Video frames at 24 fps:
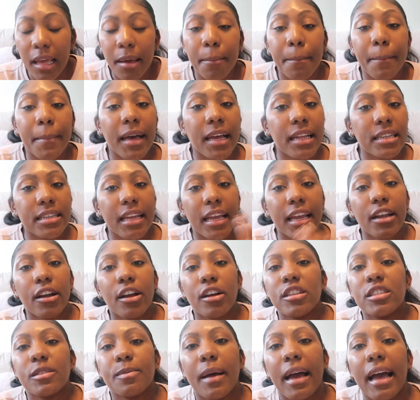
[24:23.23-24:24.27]
Monday
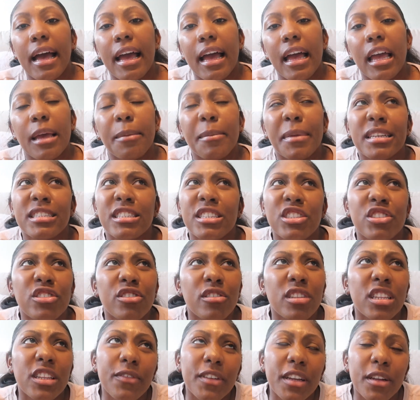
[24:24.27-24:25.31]
goes by, and my sister
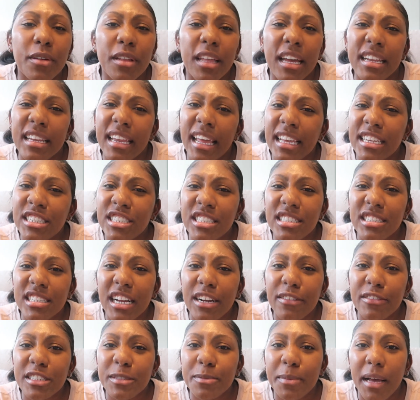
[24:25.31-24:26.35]
and Olivia were like, dang, she's
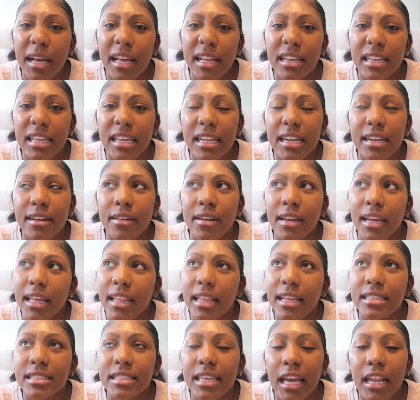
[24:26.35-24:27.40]
not responded. Okay,
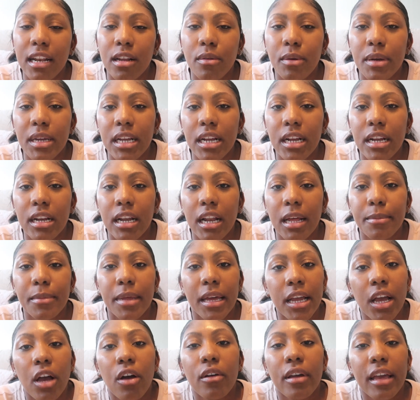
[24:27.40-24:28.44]
that's kind of weird. And I'm
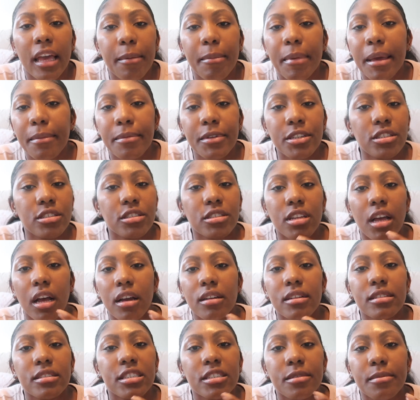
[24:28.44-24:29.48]
like, okay, maybe she's
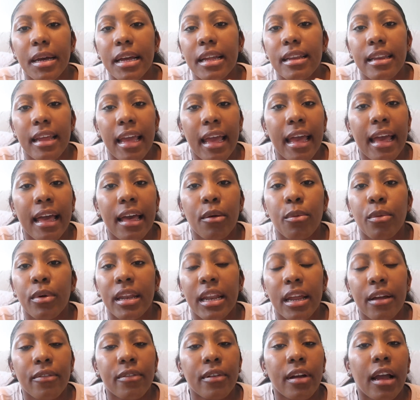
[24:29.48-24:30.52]
talking to my dad,
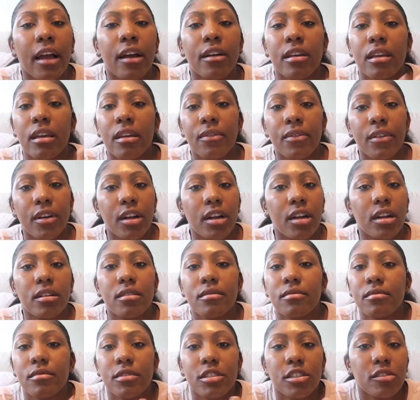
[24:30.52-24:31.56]
whatever, I'll give
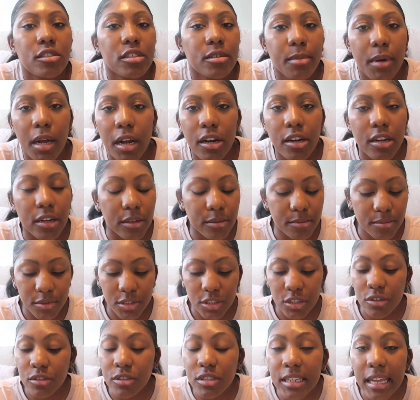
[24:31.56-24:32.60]
her till tomorrow.
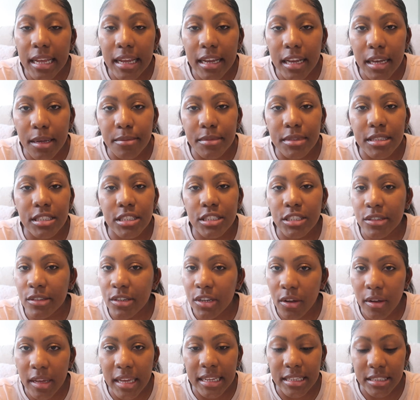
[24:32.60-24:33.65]
Tuesday comes, still
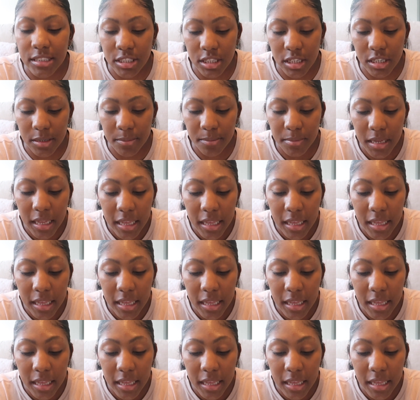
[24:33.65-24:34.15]
no answer.